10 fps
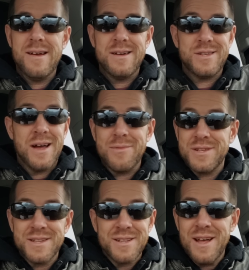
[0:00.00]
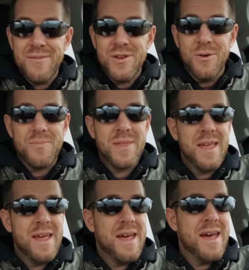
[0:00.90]
she obviously doesn't love you.
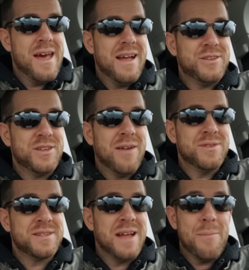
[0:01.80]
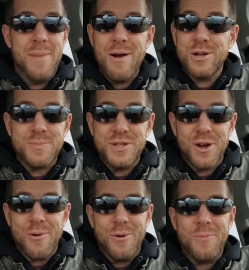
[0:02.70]
And she's obviously not marriage
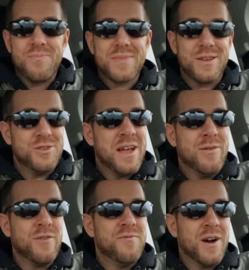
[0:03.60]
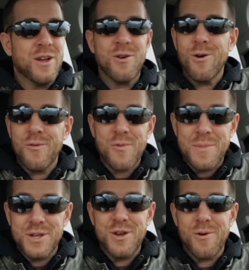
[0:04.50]
material. She's not even fucking girlfriend
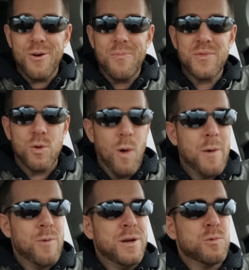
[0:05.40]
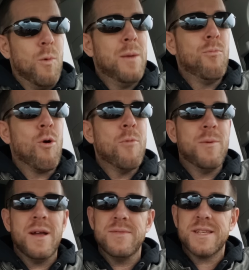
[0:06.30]
material. So why would he waste one more
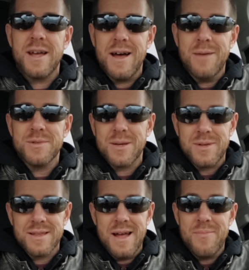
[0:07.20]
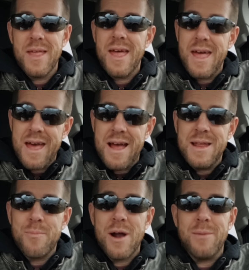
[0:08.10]
moment of his time with someone like that? And
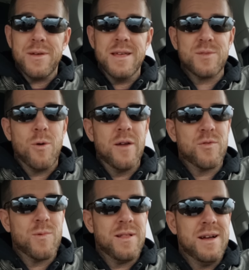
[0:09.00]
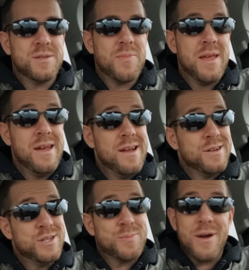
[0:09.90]
he probably is smart enough to realize
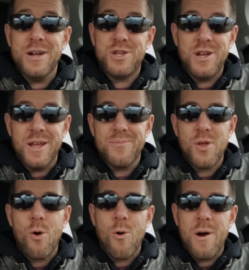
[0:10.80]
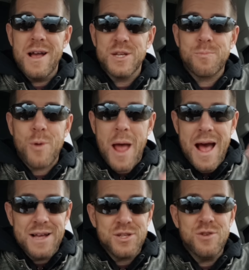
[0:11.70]
she's probably cheating or is
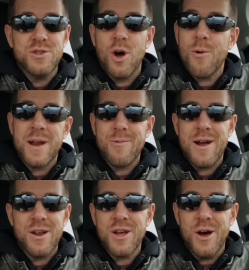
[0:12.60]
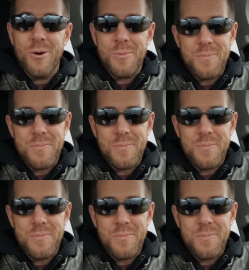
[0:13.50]
has dudes already ready to go.